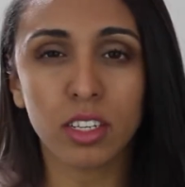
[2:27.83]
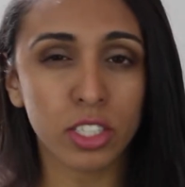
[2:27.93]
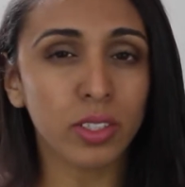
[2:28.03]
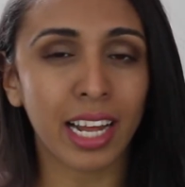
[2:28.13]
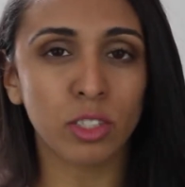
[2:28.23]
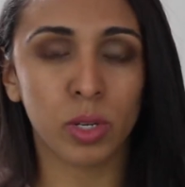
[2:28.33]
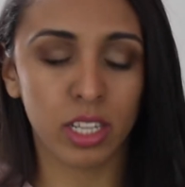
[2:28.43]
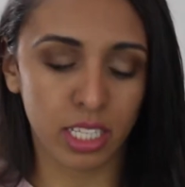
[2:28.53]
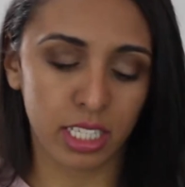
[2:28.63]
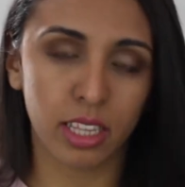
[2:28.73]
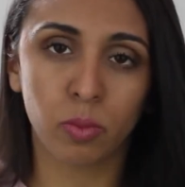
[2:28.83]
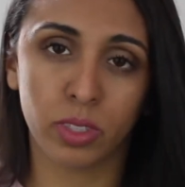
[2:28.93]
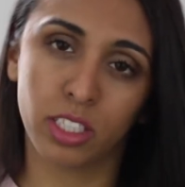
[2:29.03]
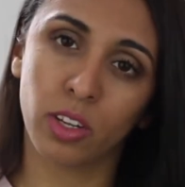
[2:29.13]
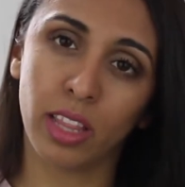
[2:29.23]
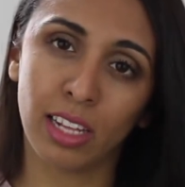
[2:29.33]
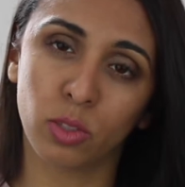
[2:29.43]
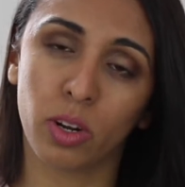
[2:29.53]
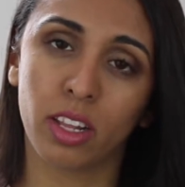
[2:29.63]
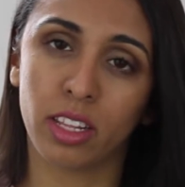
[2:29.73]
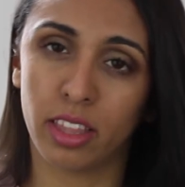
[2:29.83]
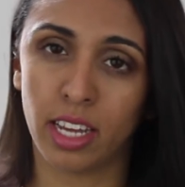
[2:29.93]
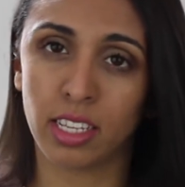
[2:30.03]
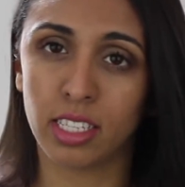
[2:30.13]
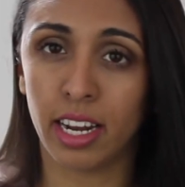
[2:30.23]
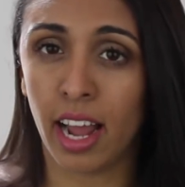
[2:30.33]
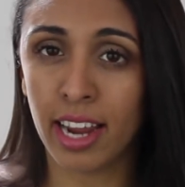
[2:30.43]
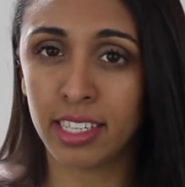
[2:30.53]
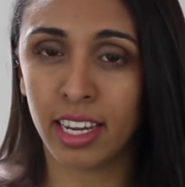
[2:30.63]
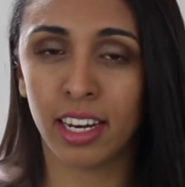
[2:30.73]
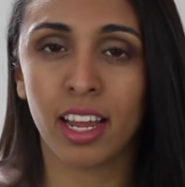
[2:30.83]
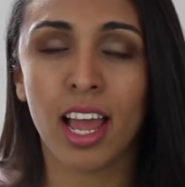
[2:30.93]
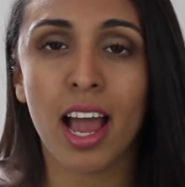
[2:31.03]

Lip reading: So that's one of the things that I did.